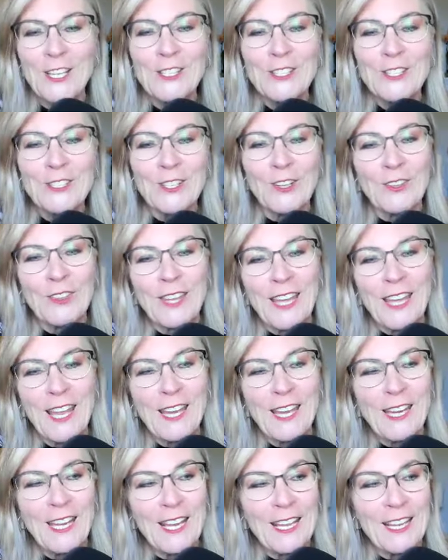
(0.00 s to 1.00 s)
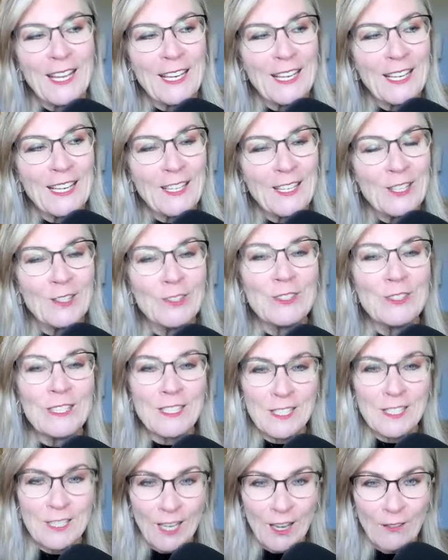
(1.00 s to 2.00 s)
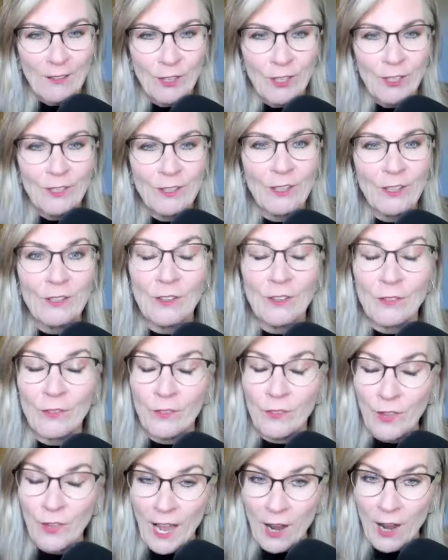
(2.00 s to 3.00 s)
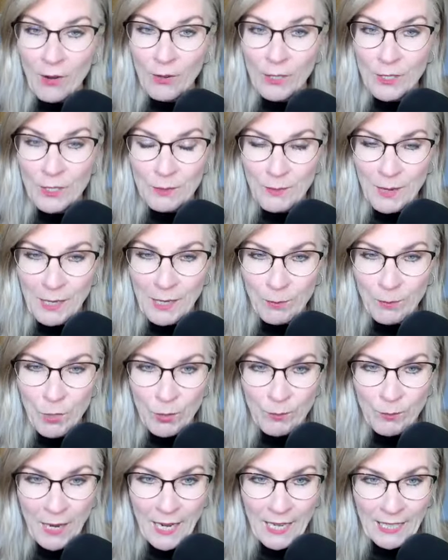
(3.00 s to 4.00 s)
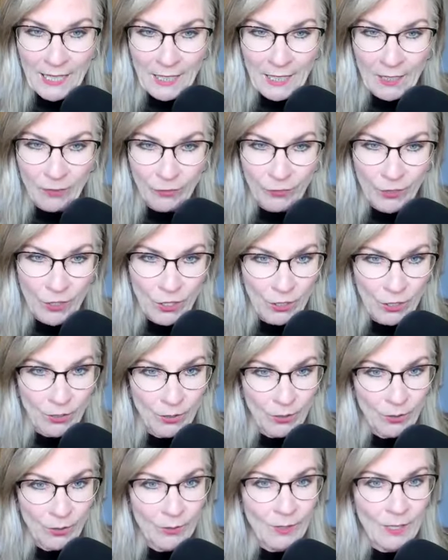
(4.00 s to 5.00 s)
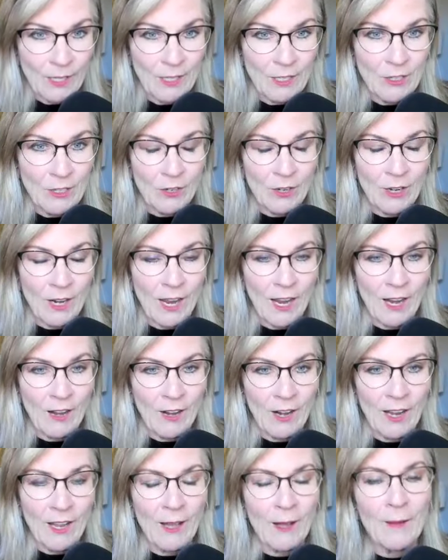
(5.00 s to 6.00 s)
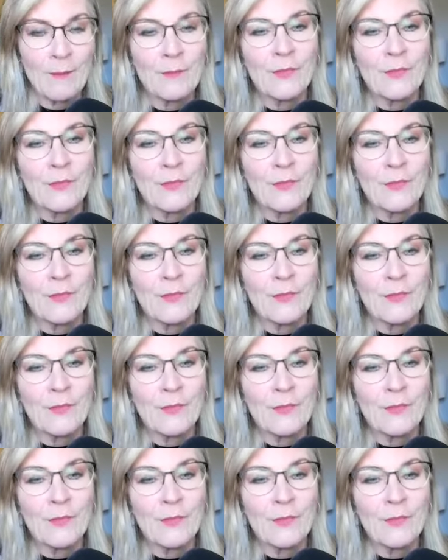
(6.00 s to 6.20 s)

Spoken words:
So then you discovered that the flowers make more money for you in your area.